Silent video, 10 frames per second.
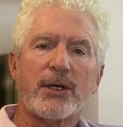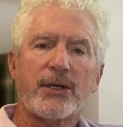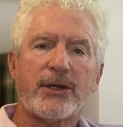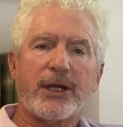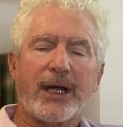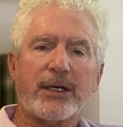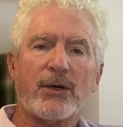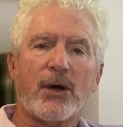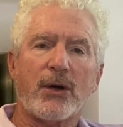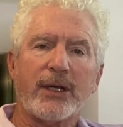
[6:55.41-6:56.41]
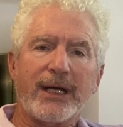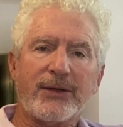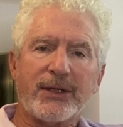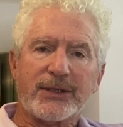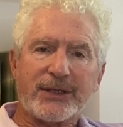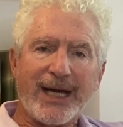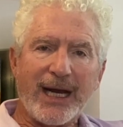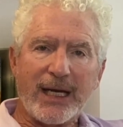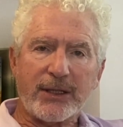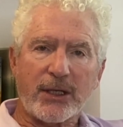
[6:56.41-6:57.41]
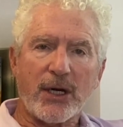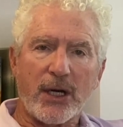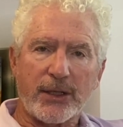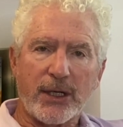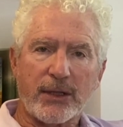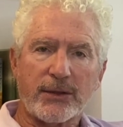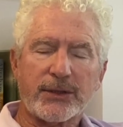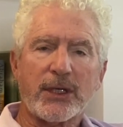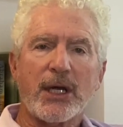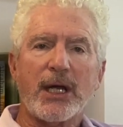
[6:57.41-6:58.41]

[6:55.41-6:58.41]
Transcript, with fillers: than in the sand condos,